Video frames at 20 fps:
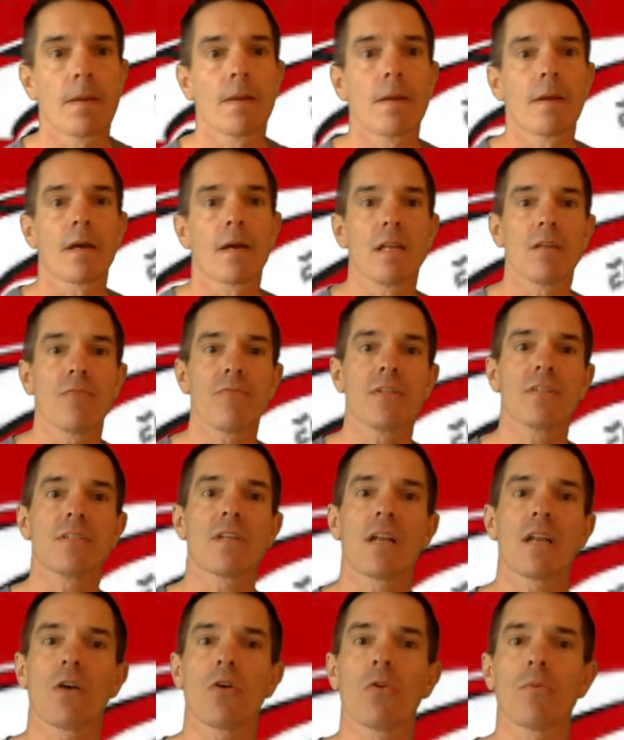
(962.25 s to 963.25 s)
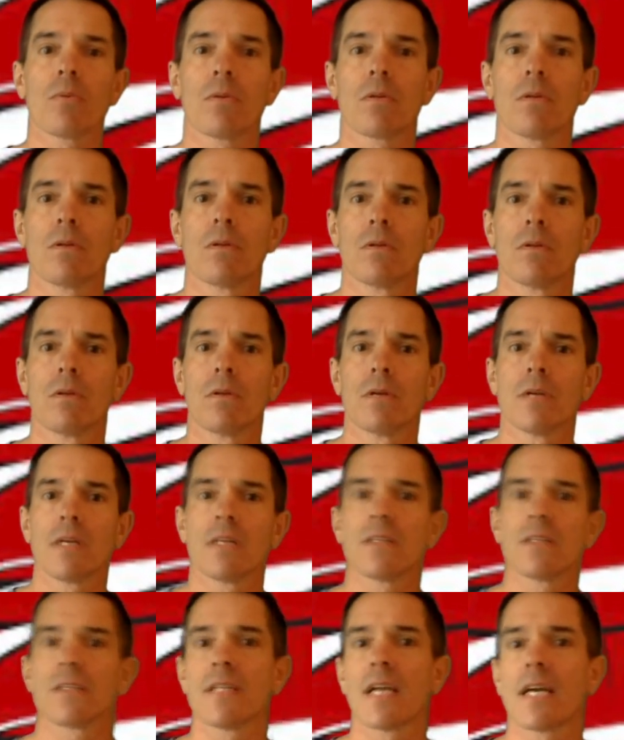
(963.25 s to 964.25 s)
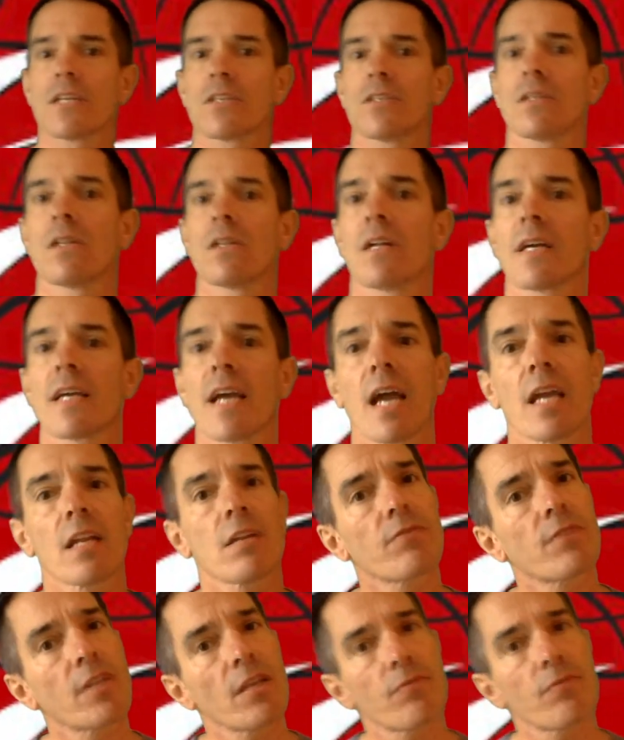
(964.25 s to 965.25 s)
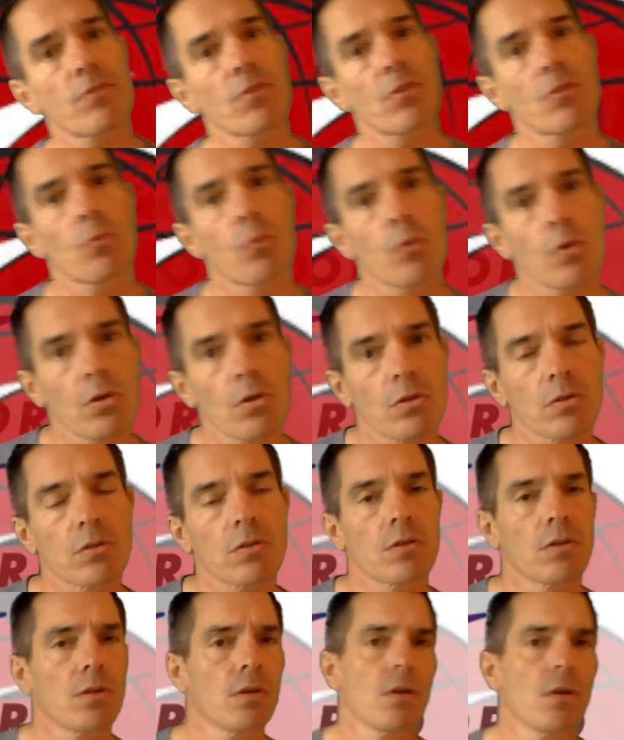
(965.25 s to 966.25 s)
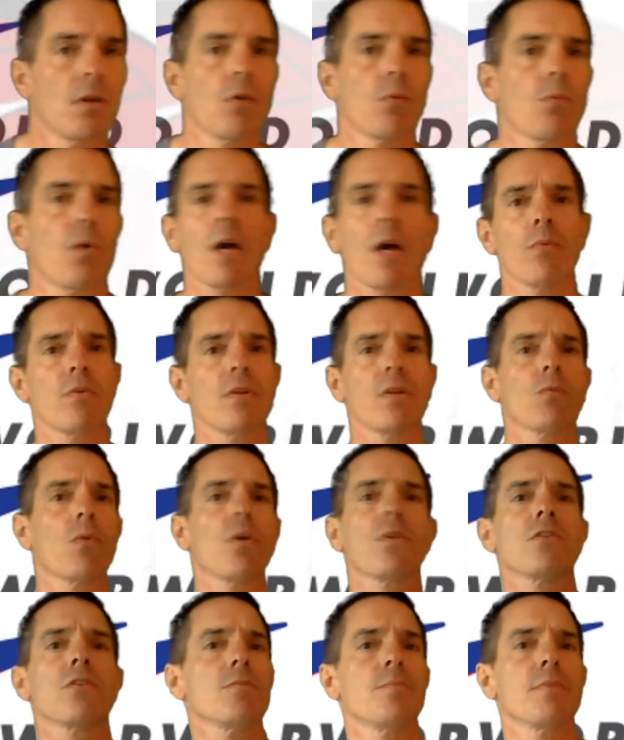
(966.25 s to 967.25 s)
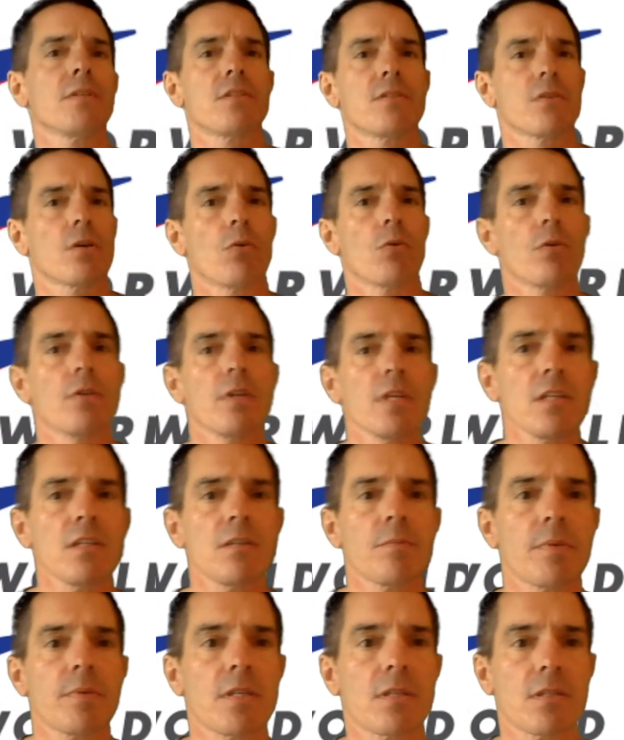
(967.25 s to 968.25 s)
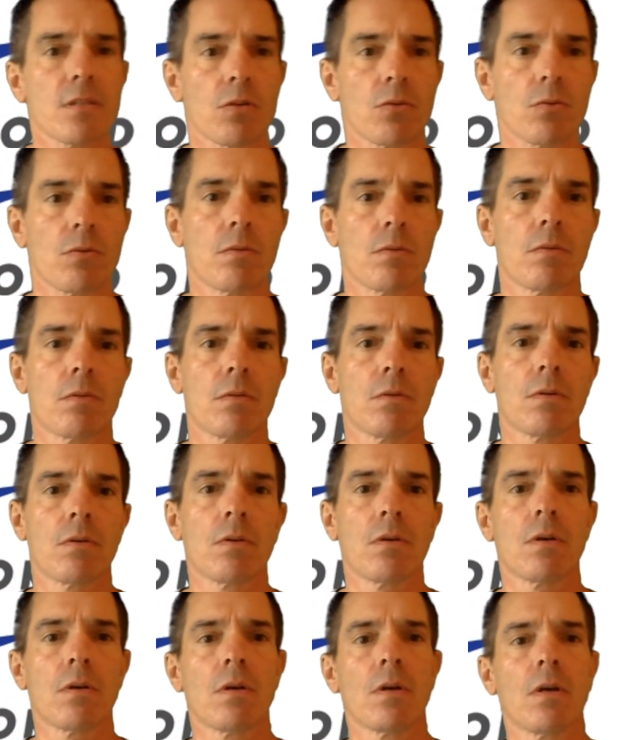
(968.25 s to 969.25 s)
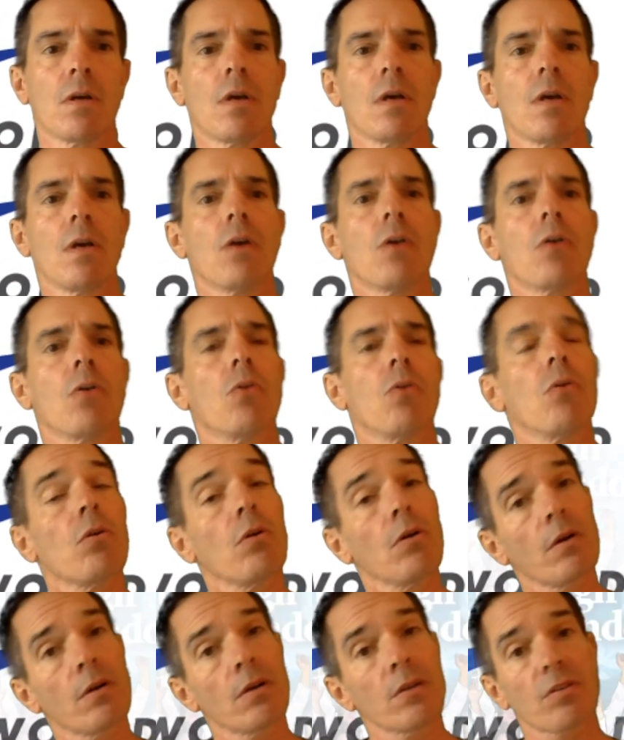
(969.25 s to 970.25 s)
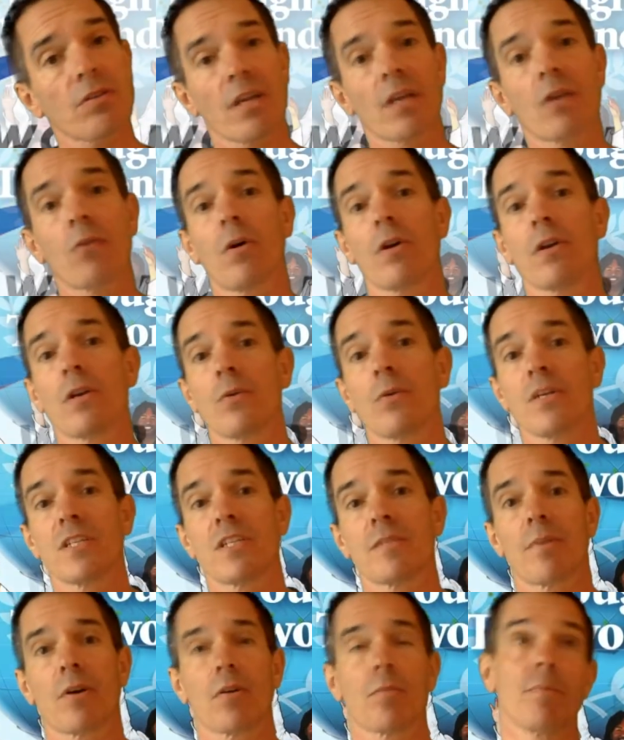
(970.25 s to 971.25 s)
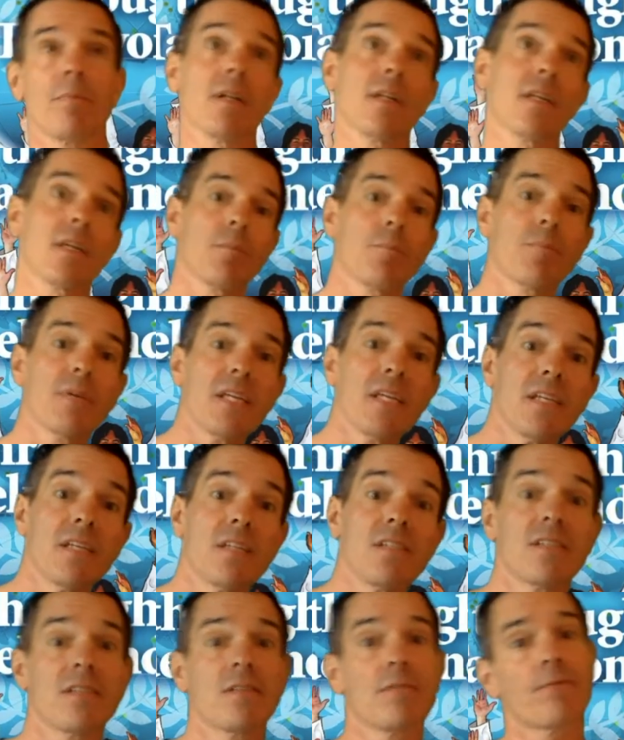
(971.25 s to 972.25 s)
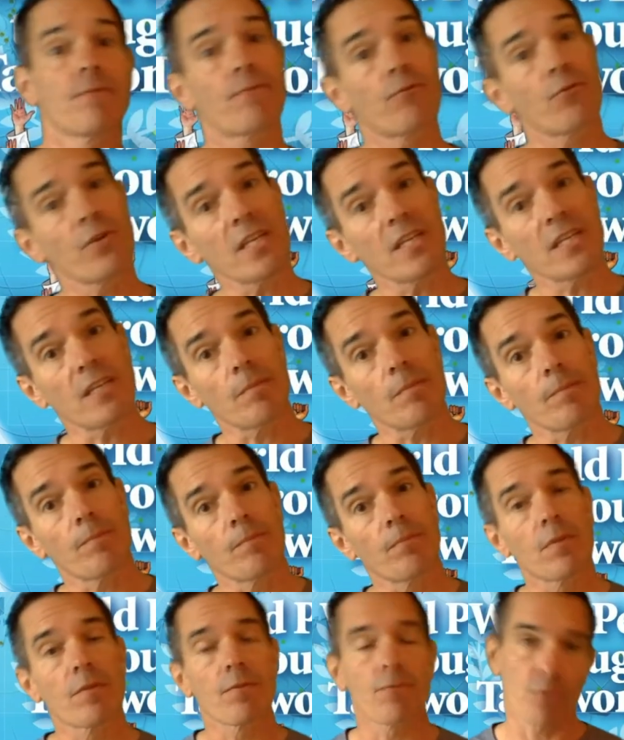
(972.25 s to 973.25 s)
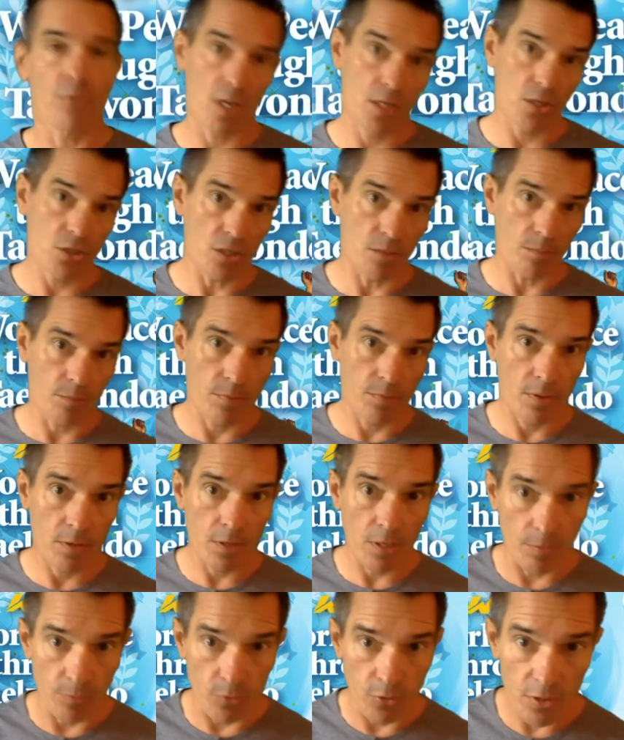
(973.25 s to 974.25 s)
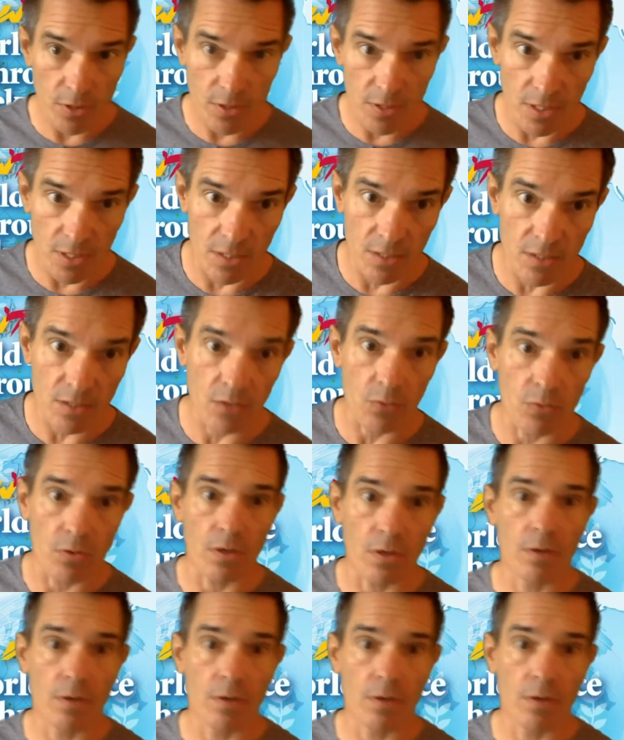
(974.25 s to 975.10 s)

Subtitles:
And if it's global, international, a kind of gift to the world, why would it want to be so or need to be so? Or Taekwondo is about building peace, freedom, friendship, community, and so on.